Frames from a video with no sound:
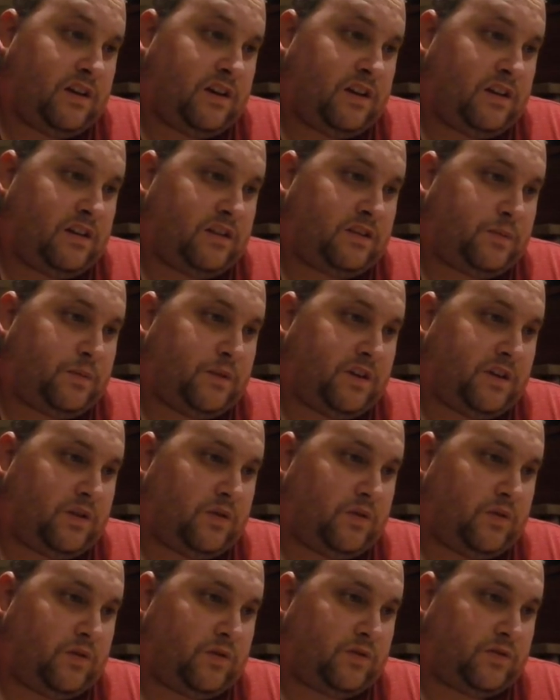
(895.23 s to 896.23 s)
it looks pretty
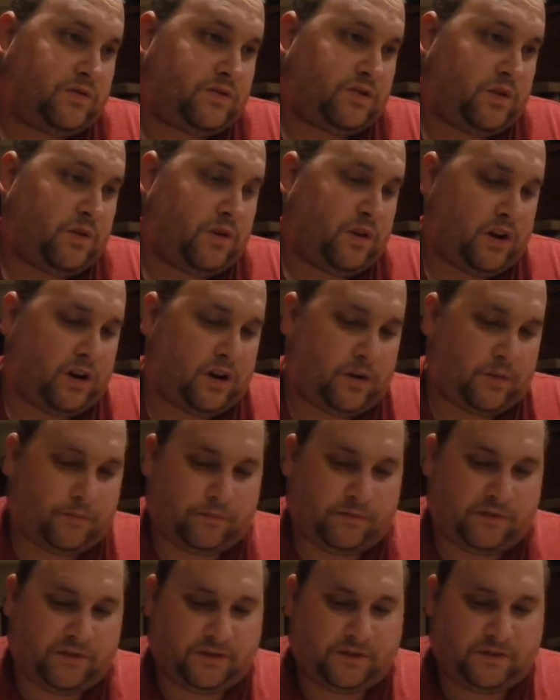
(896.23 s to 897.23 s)
cool.
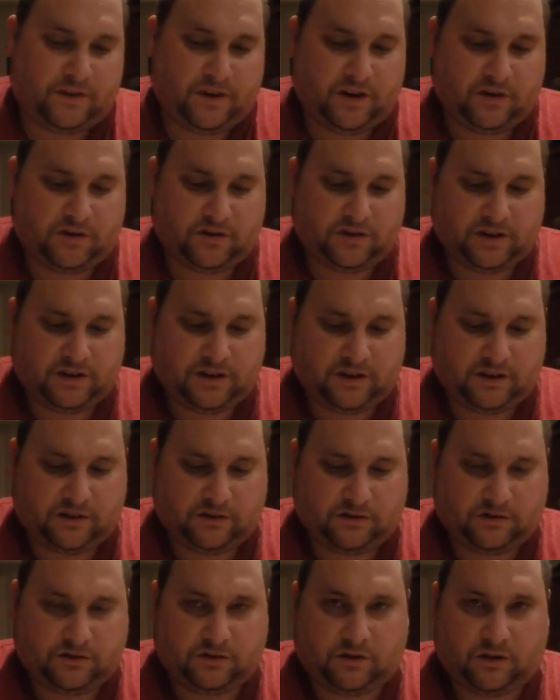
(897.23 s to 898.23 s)
So this video is getting a
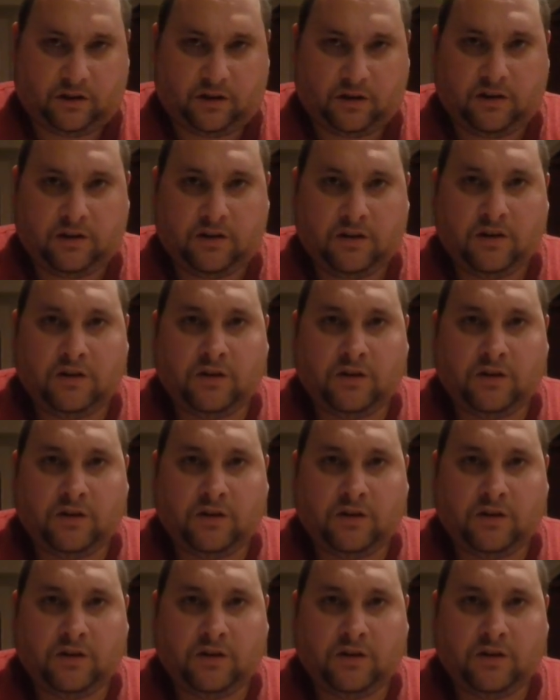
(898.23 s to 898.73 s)
little too long.